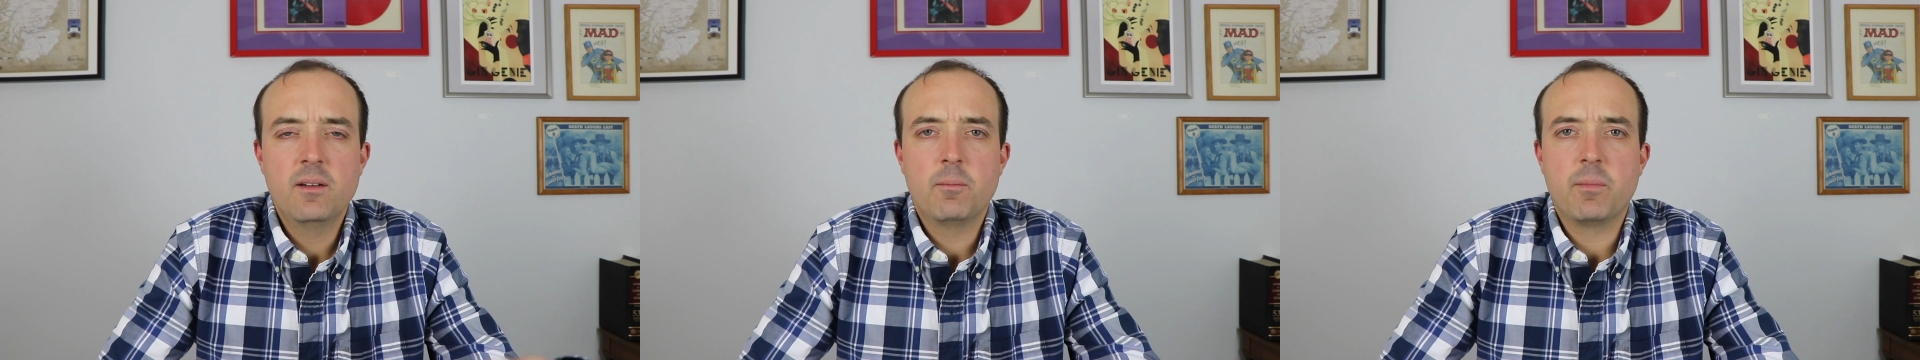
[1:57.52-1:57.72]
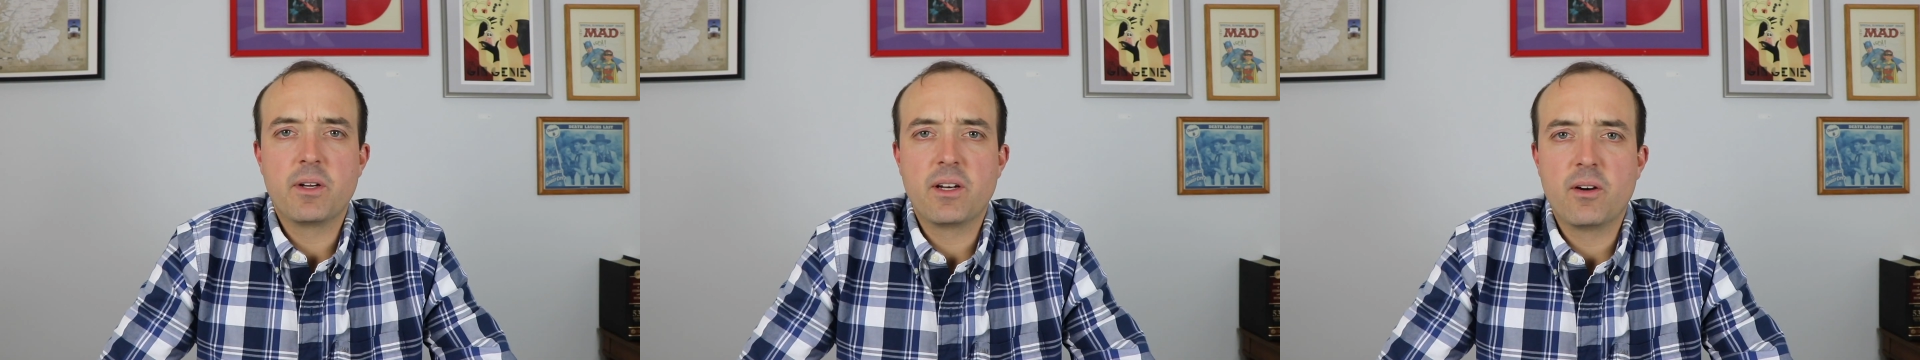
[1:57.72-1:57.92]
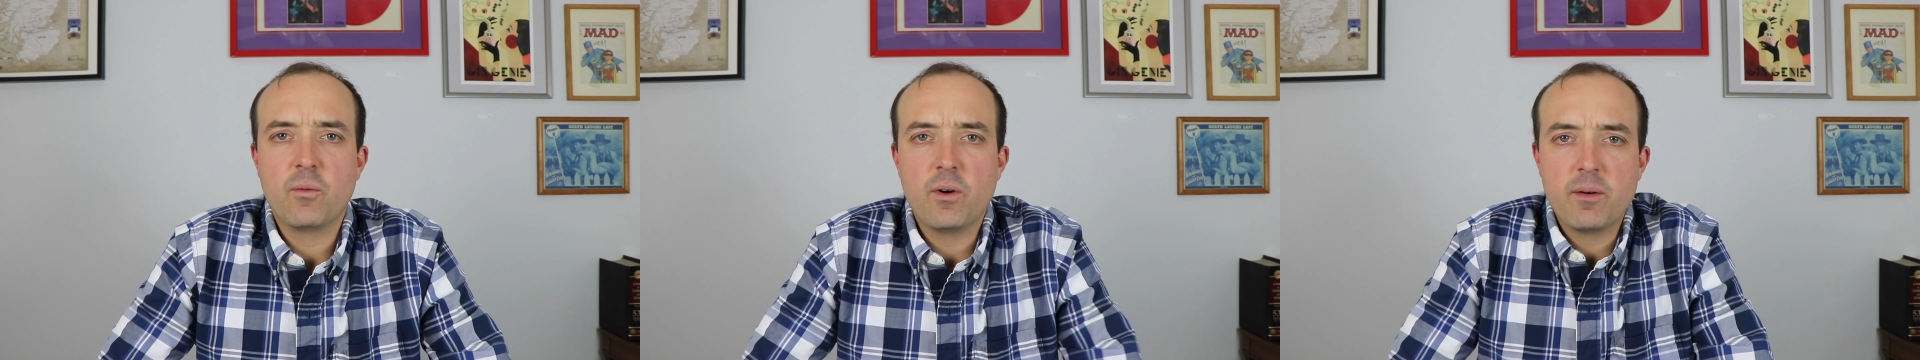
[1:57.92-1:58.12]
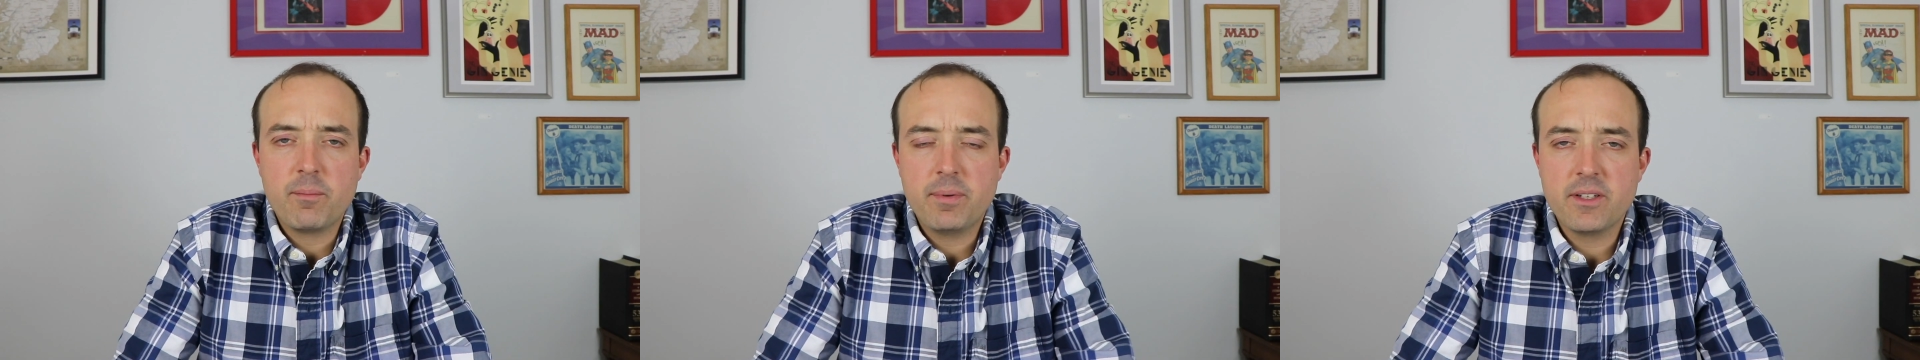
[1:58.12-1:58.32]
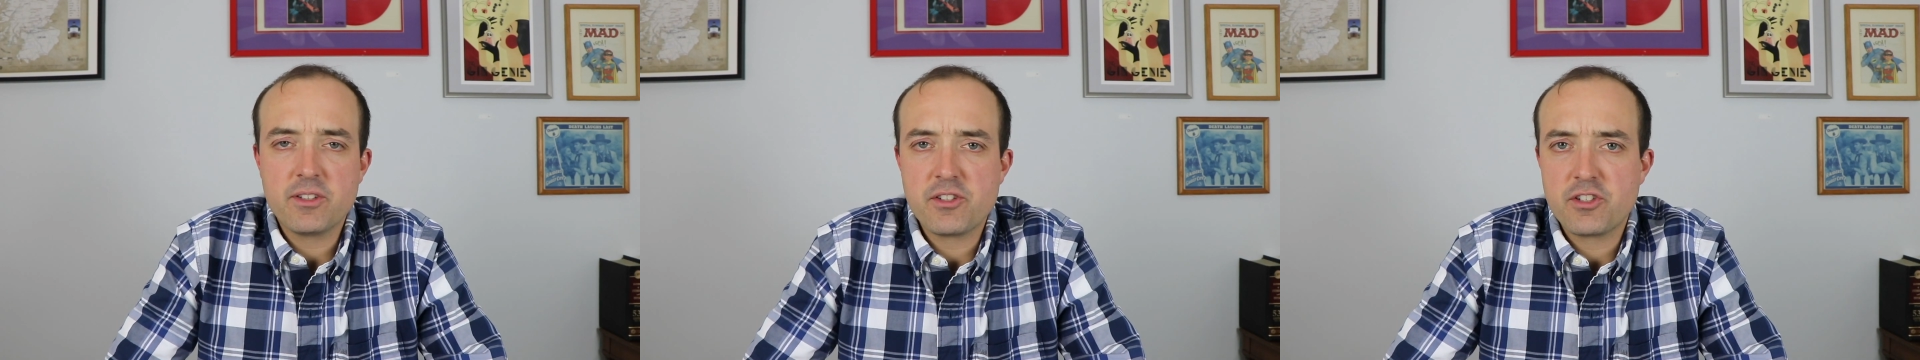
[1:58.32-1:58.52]
but uh,
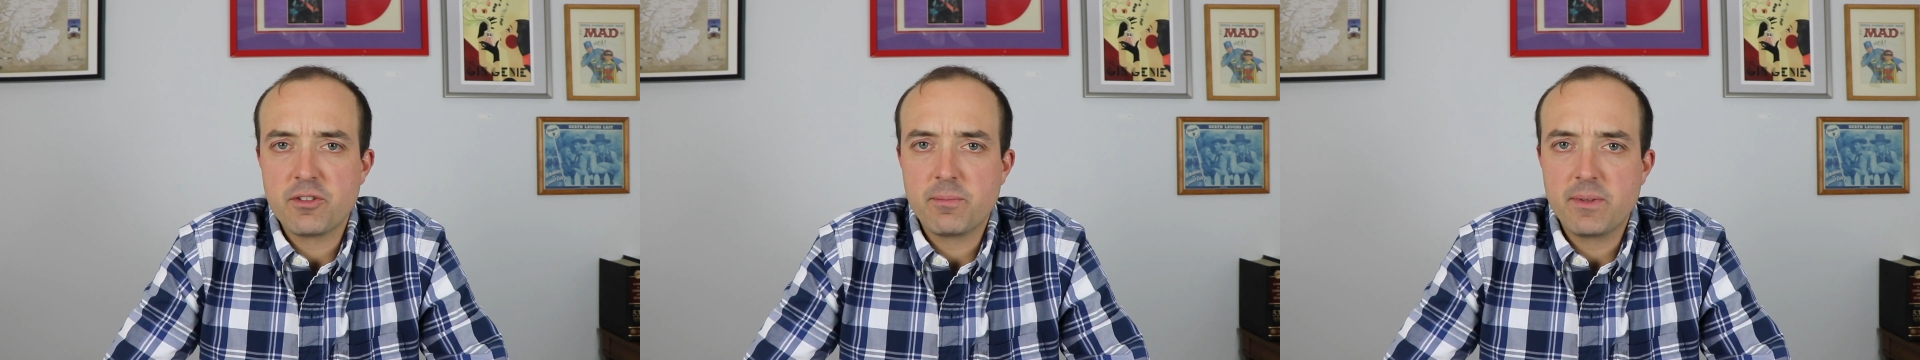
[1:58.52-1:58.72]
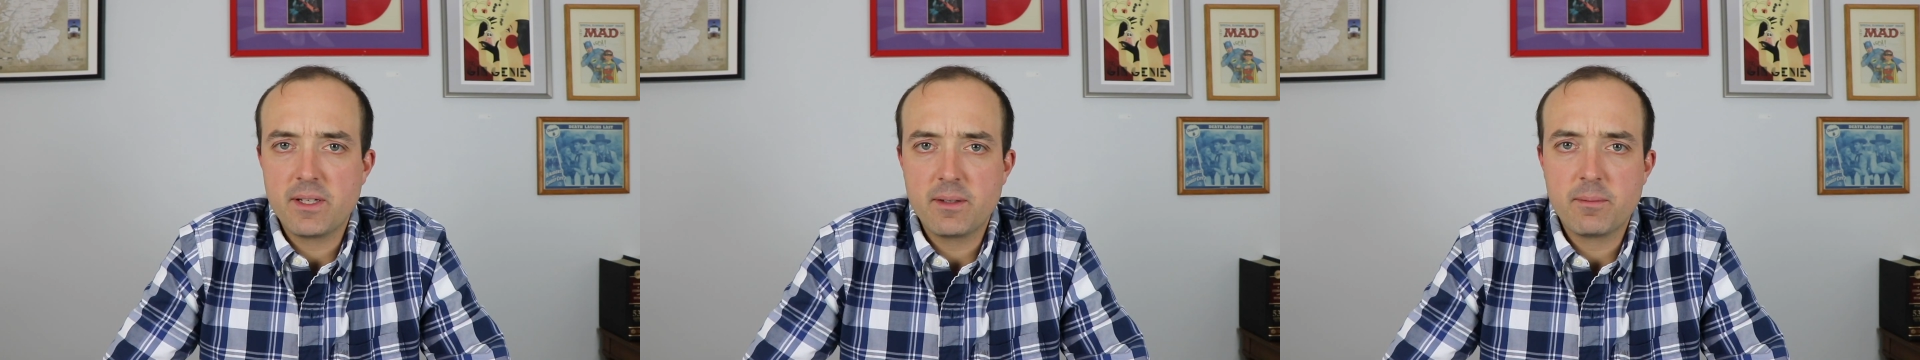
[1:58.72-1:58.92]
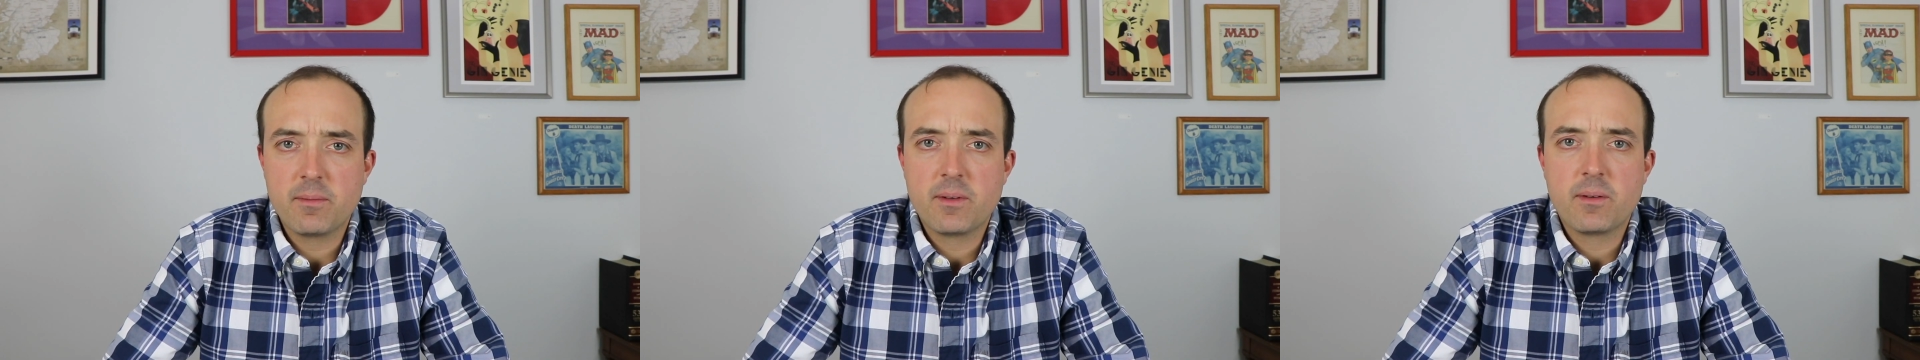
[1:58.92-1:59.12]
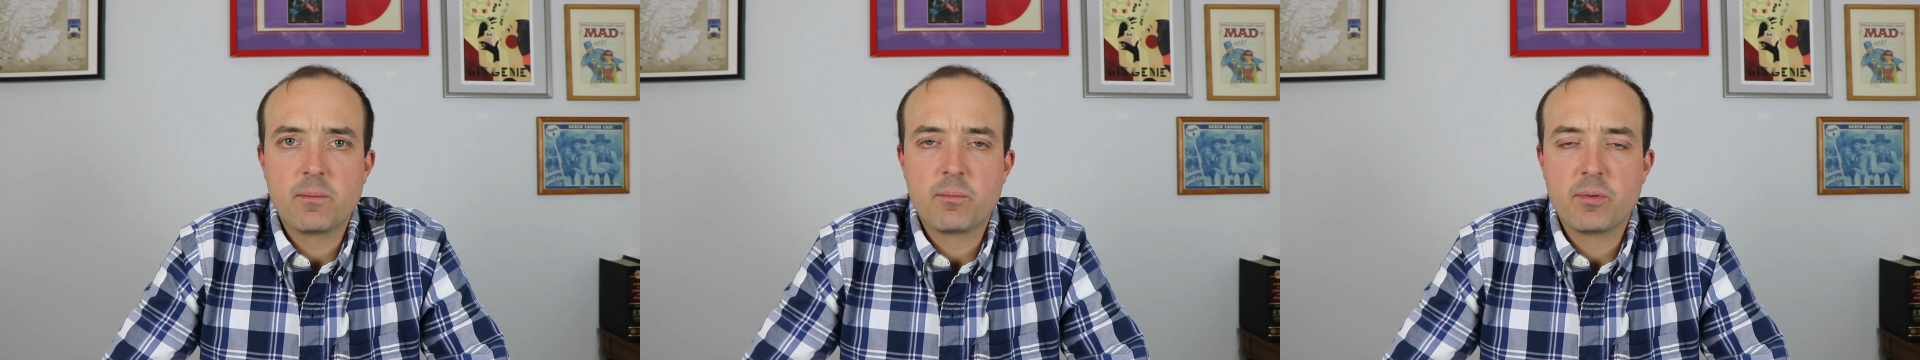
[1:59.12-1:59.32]
one pill should be